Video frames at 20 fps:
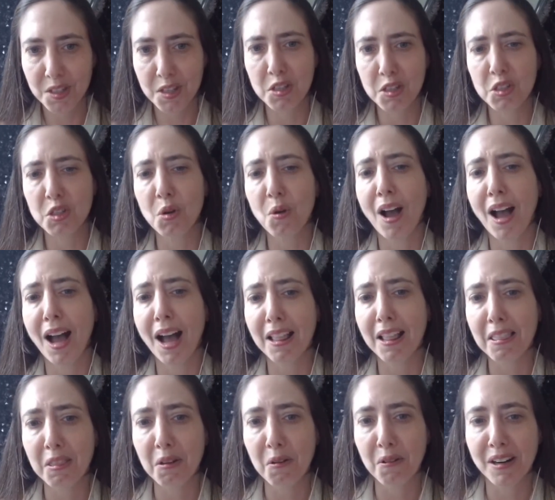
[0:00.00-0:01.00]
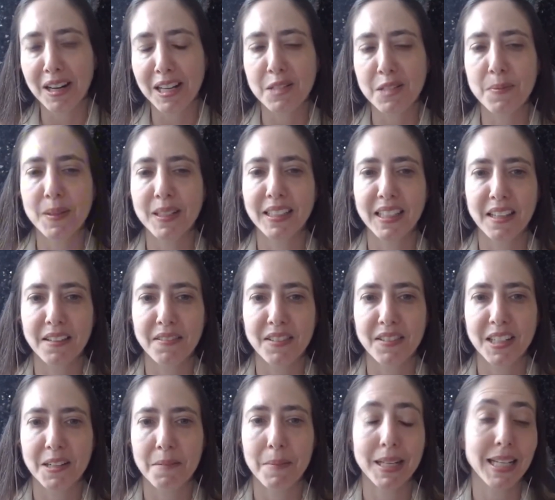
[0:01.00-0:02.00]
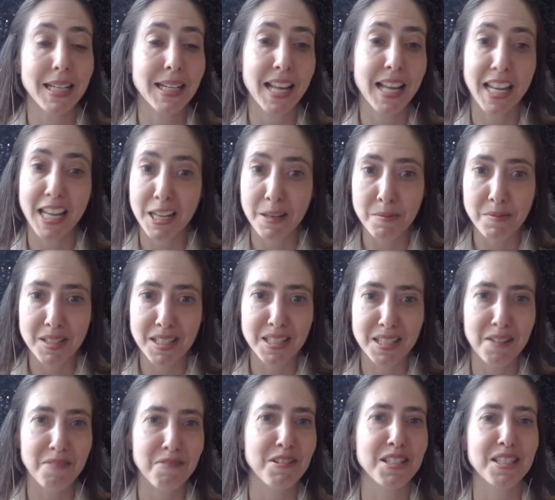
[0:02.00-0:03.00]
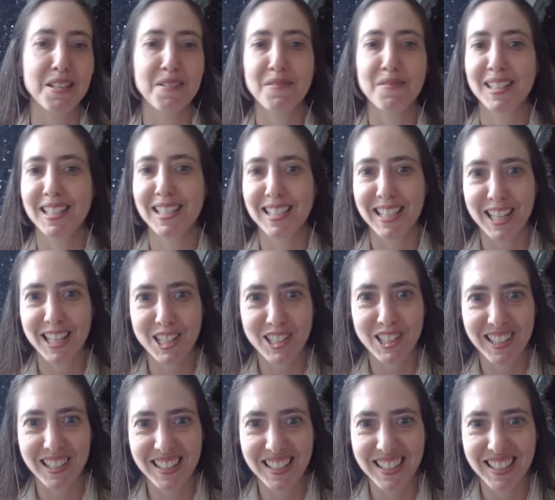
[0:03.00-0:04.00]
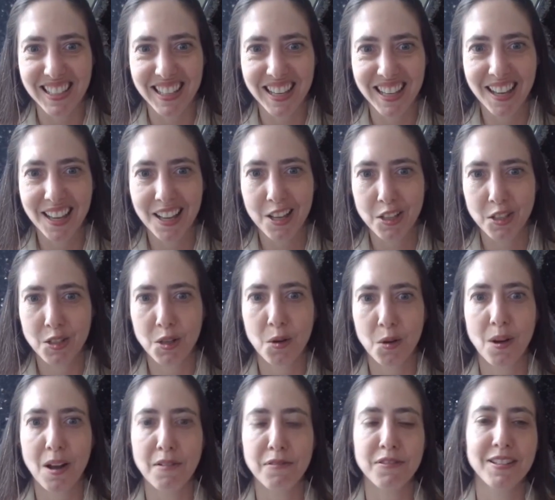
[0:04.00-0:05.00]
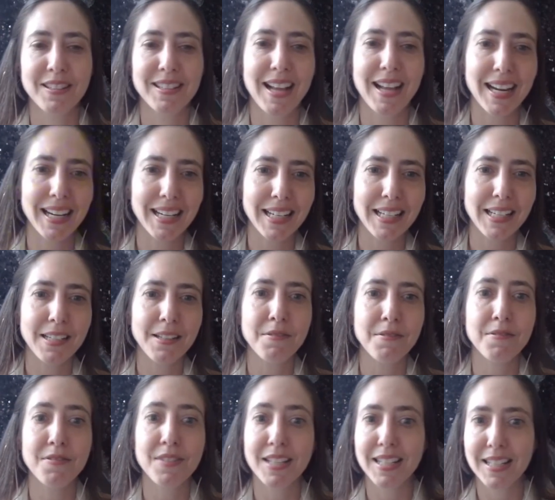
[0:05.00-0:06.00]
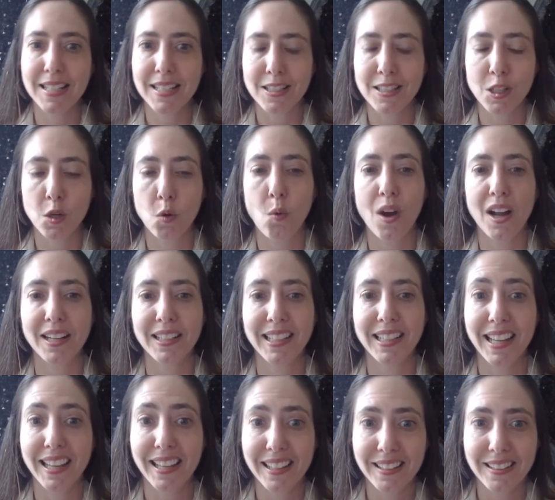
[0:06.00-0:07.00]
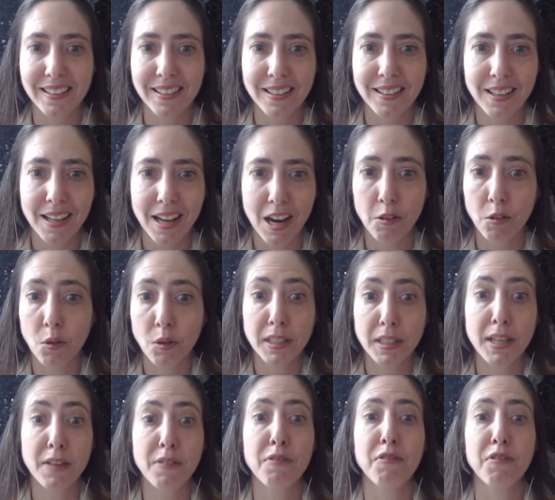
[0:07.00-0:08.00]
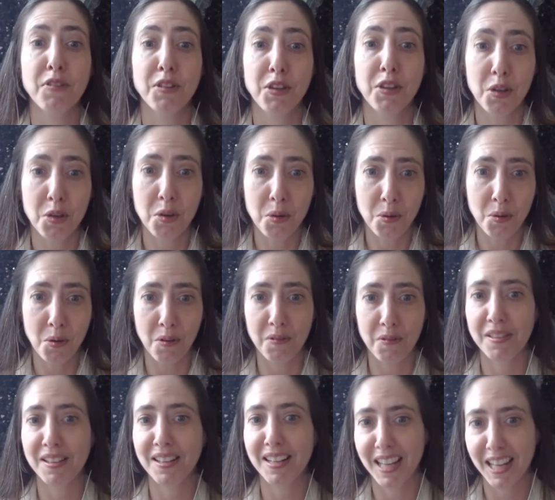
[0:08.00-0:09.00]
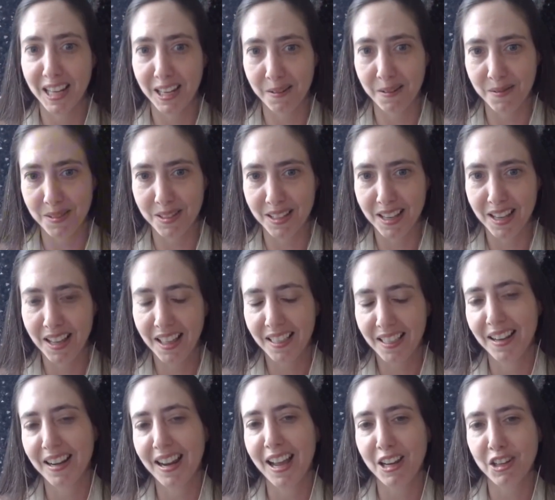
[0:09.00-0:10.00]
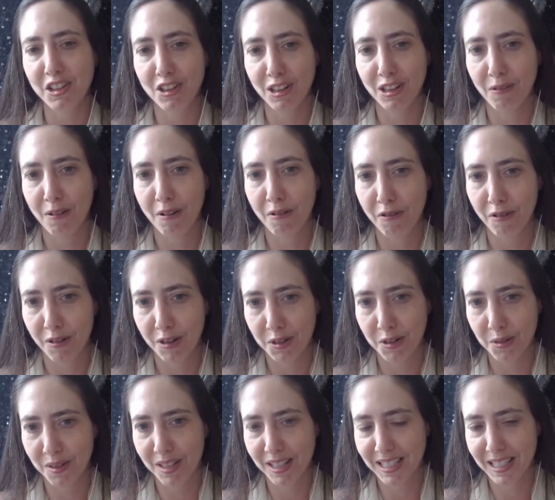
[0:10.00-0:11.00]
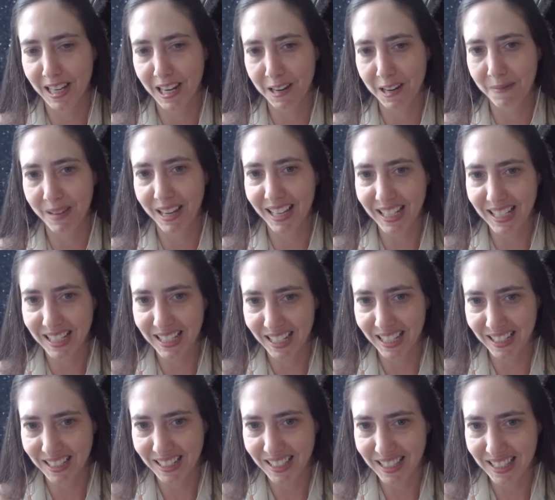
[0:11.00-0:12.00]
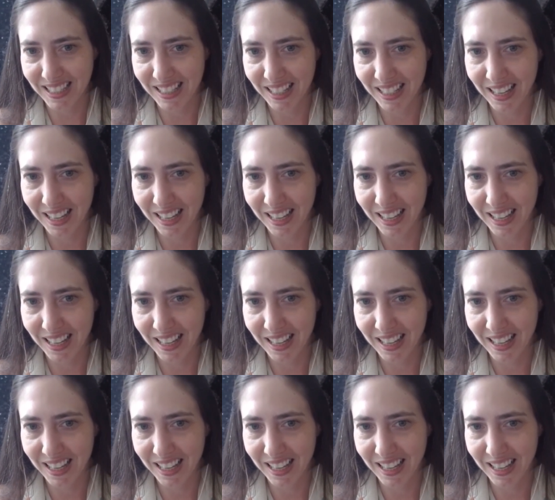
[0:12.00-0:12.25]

So Hathor has been given many names in different civilizations. So Aphrodite, Venus, Kuan Yin are only a few of the names that actually refer to the same essence.